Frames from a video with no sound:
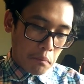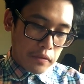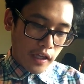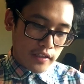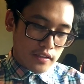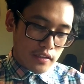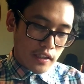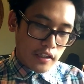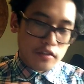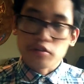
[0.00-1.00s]
plus
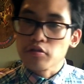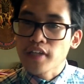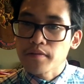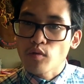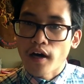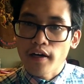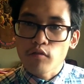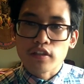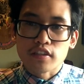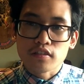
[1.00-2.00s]
2 times y,
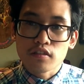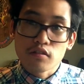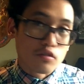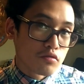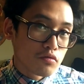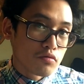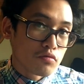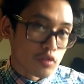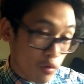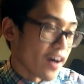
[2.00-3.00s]
which is
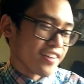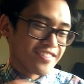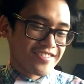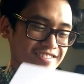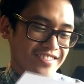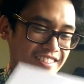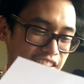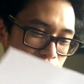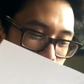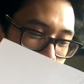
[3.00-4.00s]
2y.
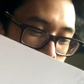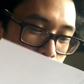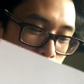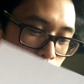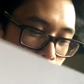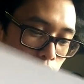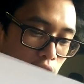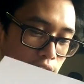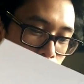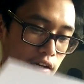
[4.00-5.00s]

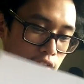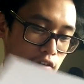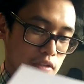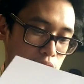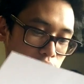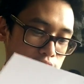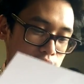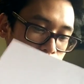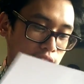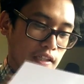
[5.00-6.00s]
2y. Close the
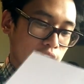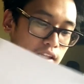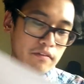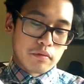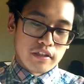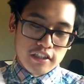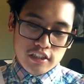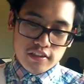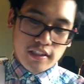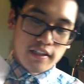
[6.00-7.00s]
parenthesis, and put an
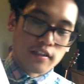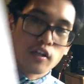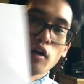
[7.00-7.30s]
addition sign.